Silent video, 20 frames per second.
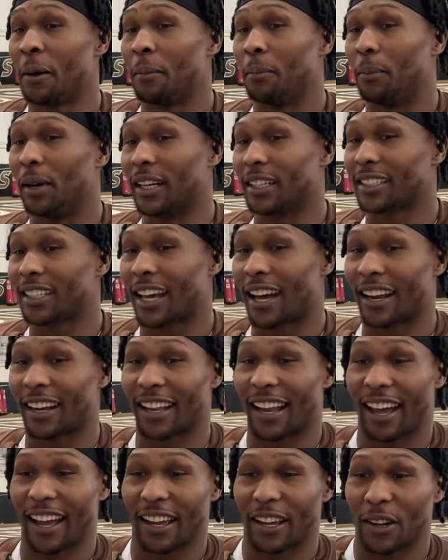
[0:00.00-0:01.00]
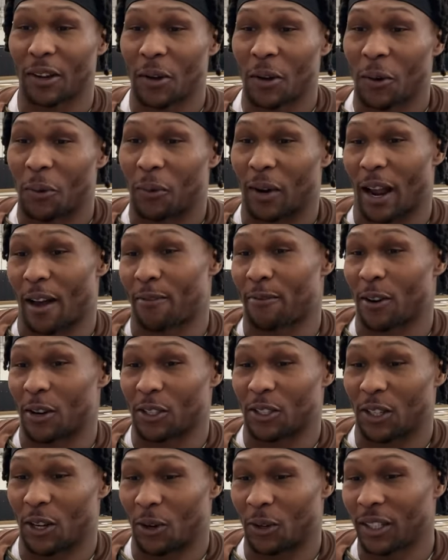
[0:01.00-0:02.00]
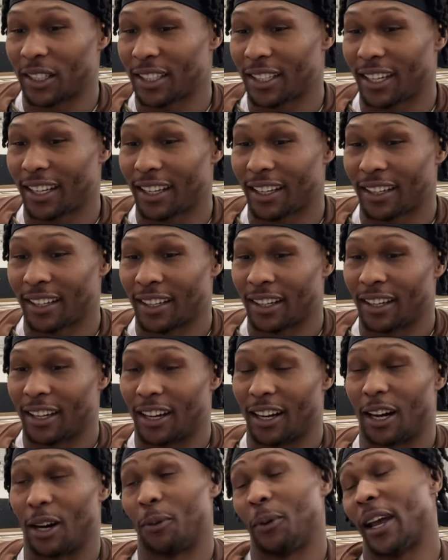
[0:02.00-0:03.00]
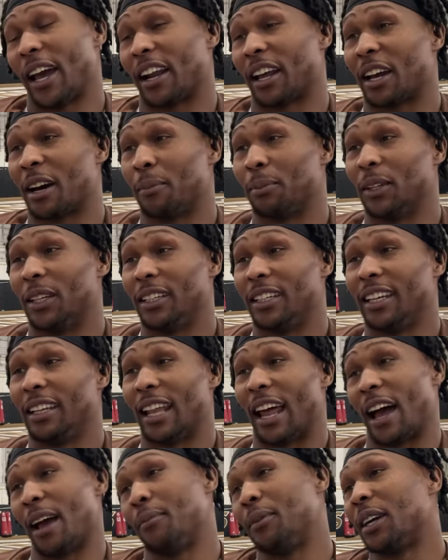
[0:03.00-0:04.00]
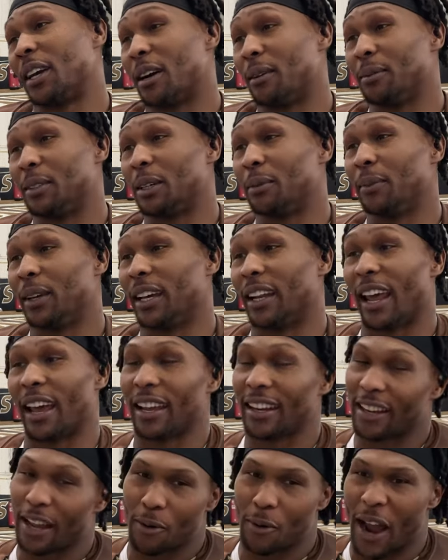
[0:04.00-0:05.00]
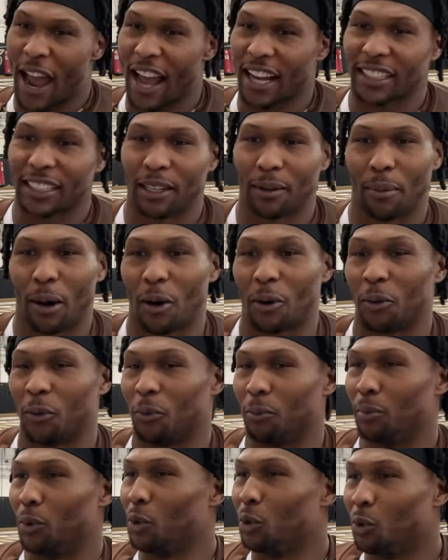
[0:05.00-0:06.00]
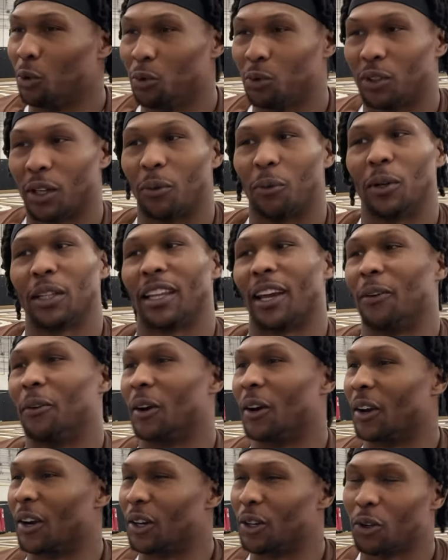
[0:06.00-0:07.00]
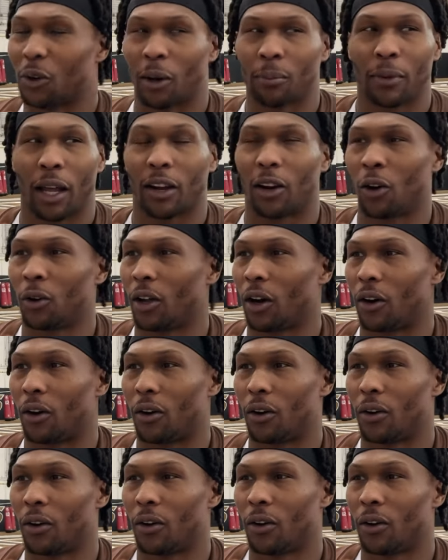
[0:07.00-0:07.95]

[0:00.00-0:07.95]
But it's kind of like, when I first noticed it, we had a couple of D linemen come to me, and they were asking about moves and what they were going to do. I'm like, hold on.